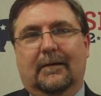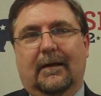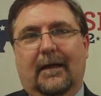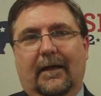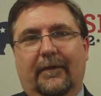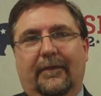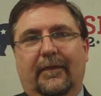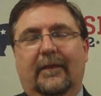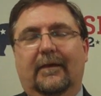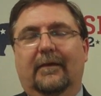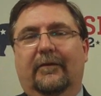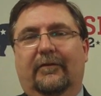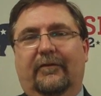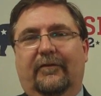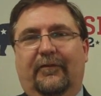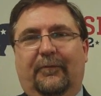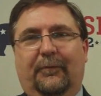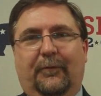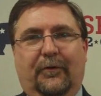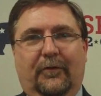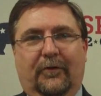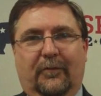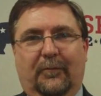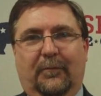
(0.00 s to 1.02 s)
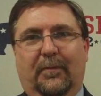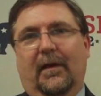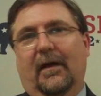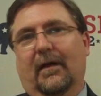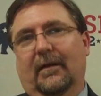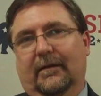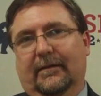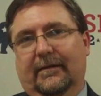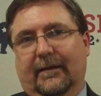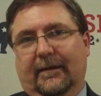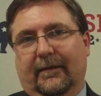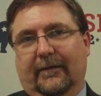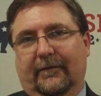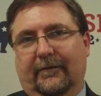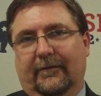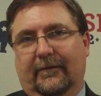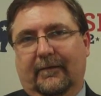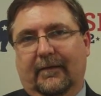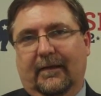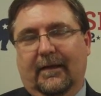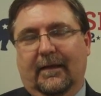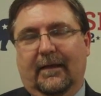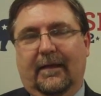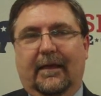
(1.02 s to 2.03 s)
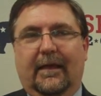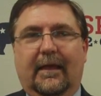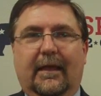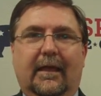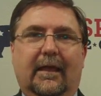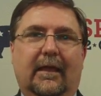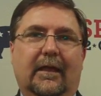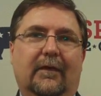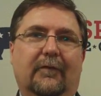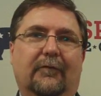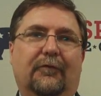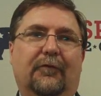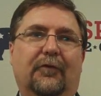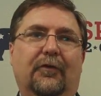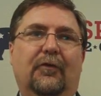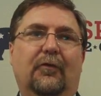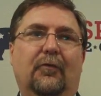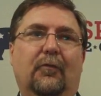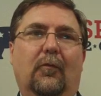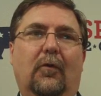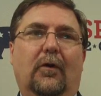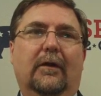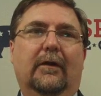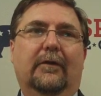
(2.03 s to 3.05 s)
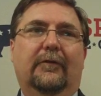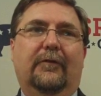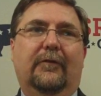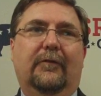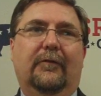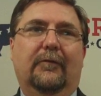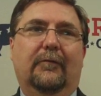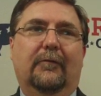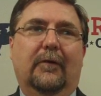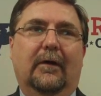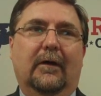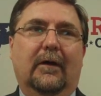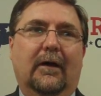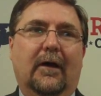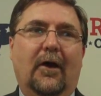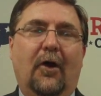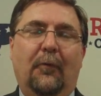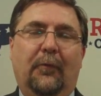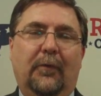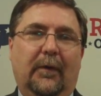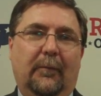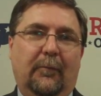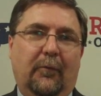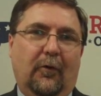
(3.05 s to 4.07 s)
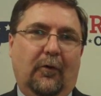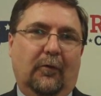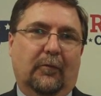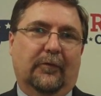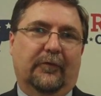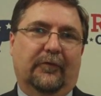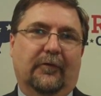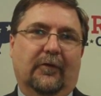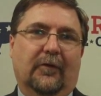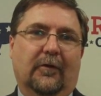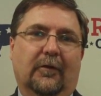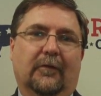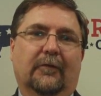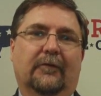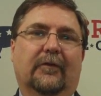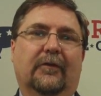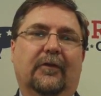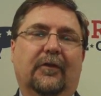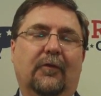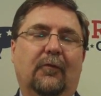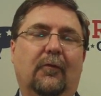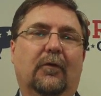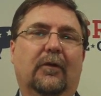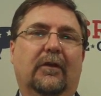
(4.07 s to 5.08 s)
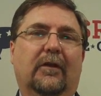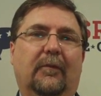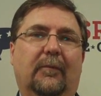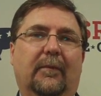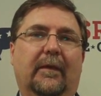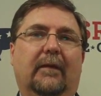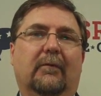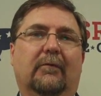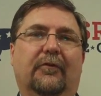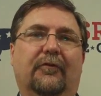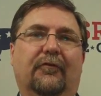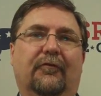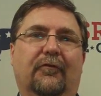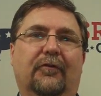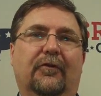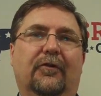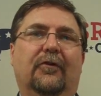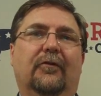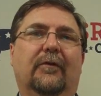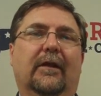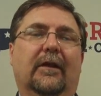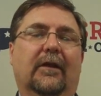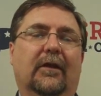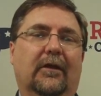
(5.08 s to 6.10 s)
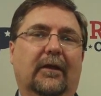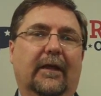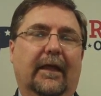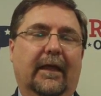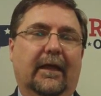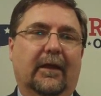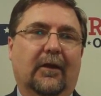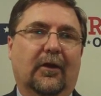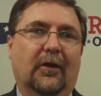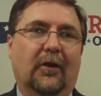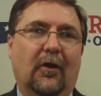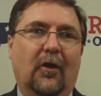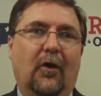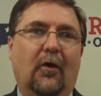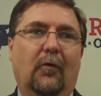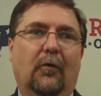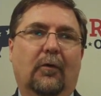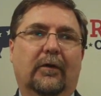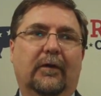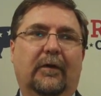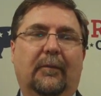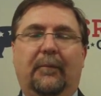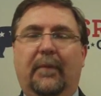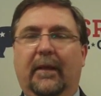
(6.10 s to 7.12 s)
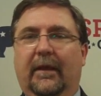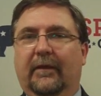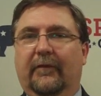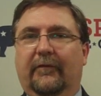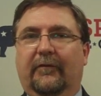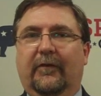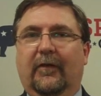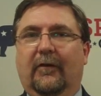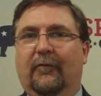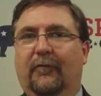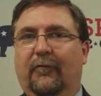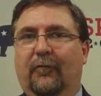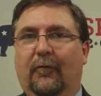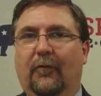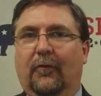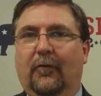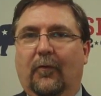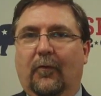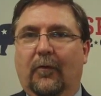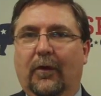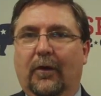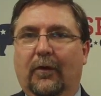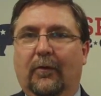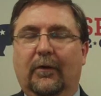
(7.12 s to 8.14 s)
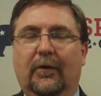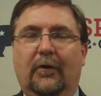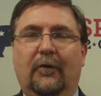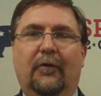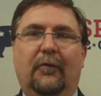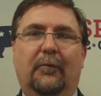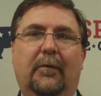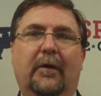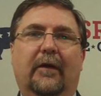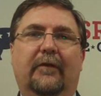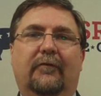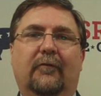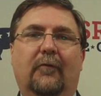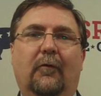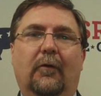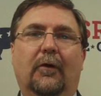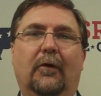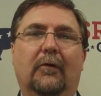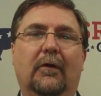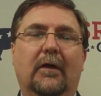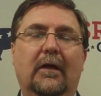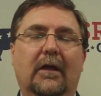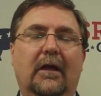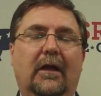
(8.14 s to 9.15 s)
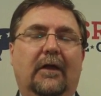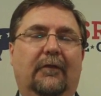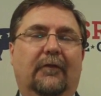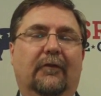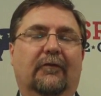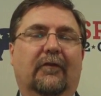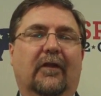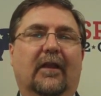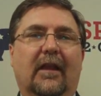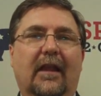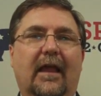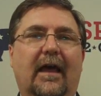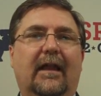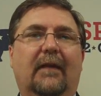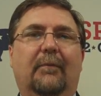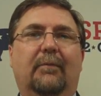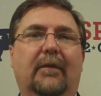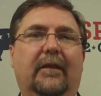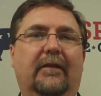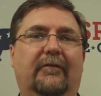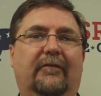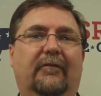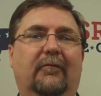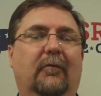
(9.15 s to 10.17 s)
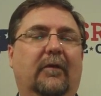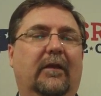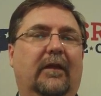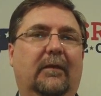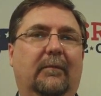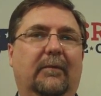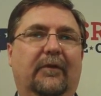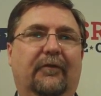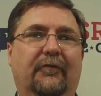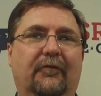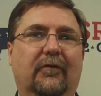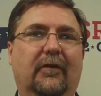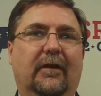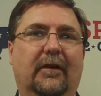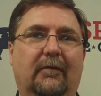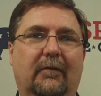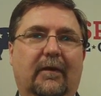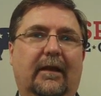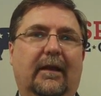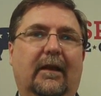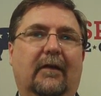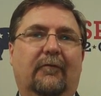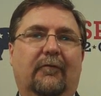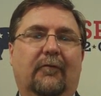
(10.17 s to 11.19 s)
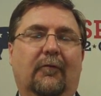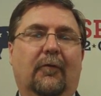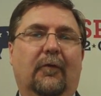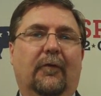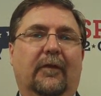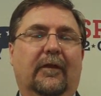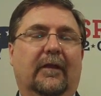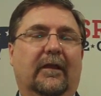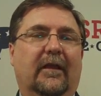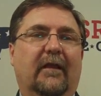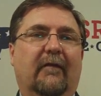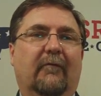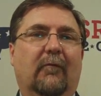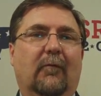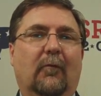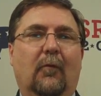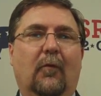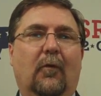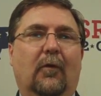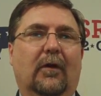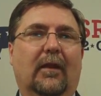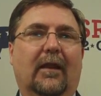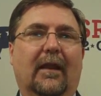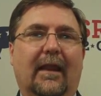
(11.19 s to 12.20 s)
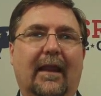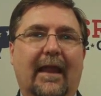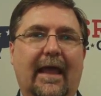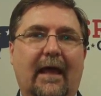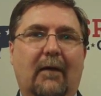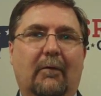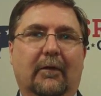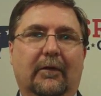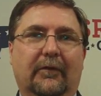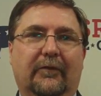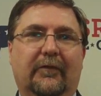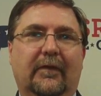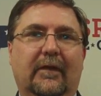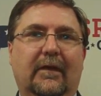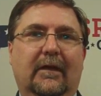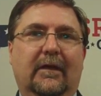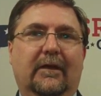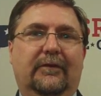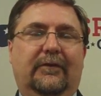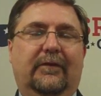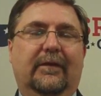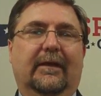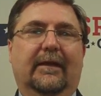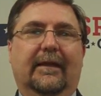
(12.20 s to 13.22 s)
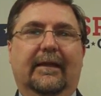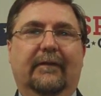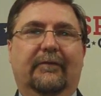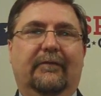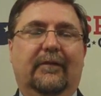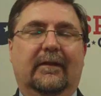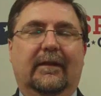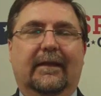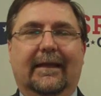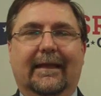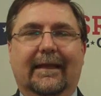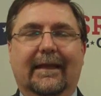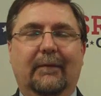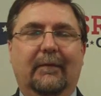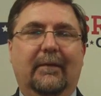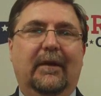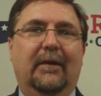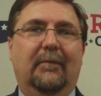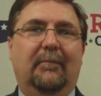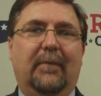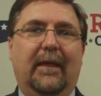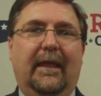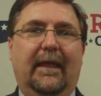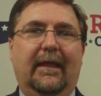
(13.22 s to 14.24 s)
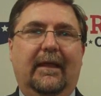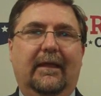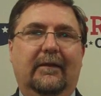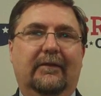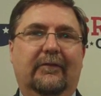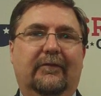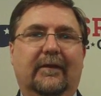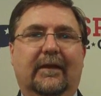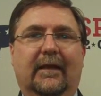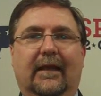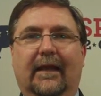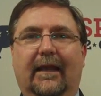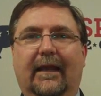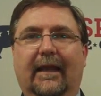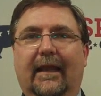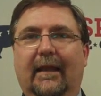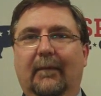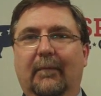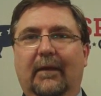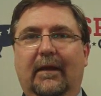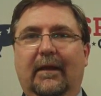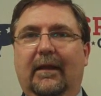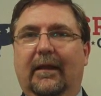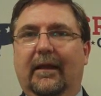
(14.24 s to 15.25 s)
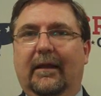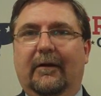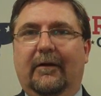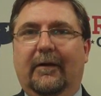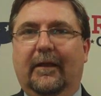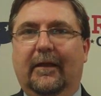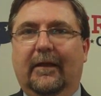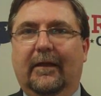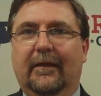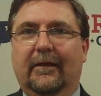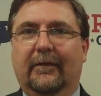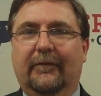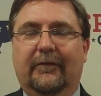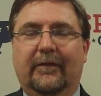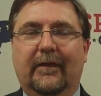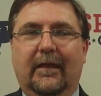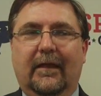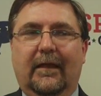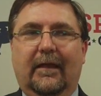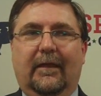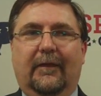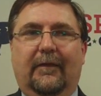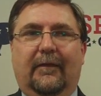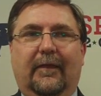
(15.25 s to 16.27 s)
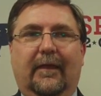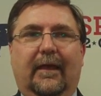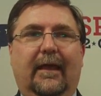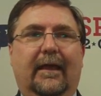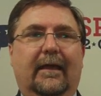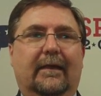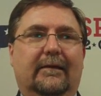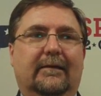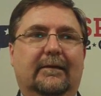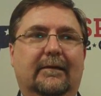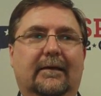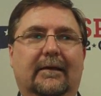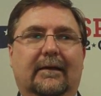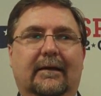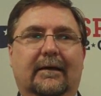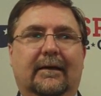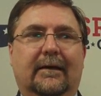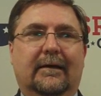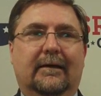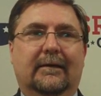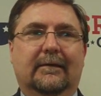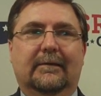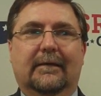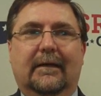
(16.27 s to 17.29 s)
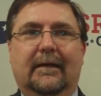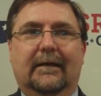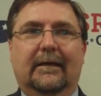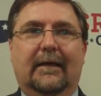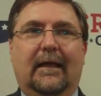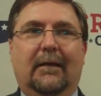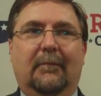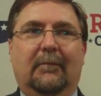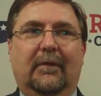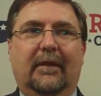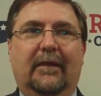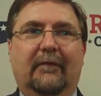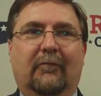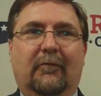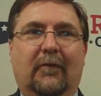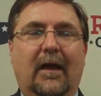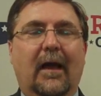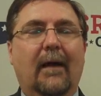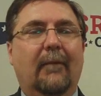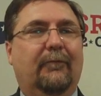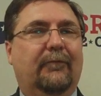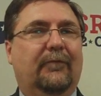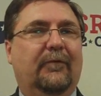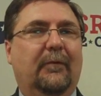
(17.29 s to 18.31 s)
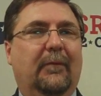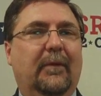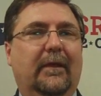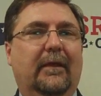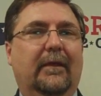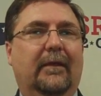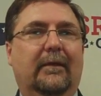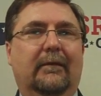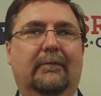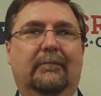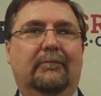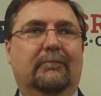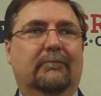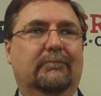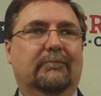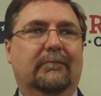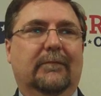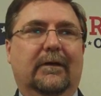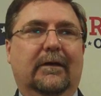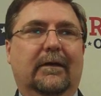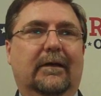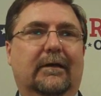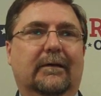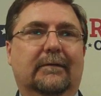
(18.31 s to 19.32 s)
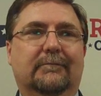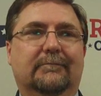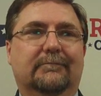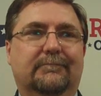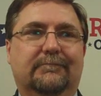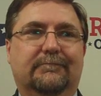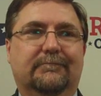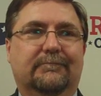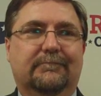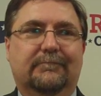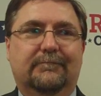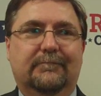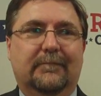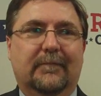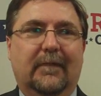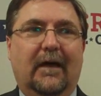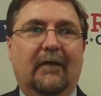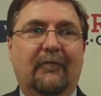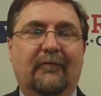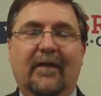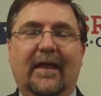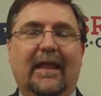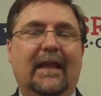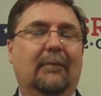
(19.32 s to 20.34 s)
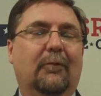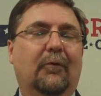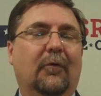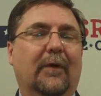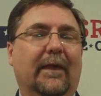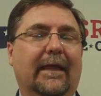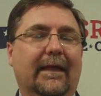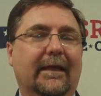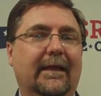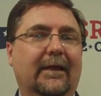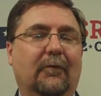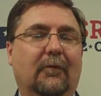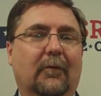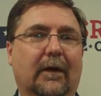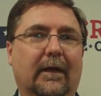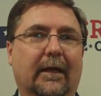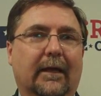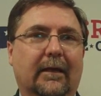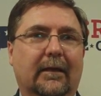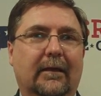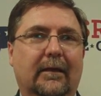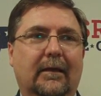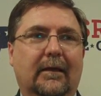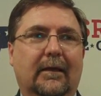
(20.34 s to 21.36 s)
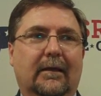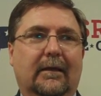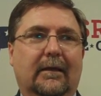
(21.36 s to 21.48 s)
I think this is pure politics. If you wanted to open up oil reserves and you wanted to be able to drill and lower dependency on foreign oil and lower the price of oil, there's a lot of places we could be drilling right now for oil that the government won't allow us to lift limited bans in limited areas that I believe are up to be available anyway.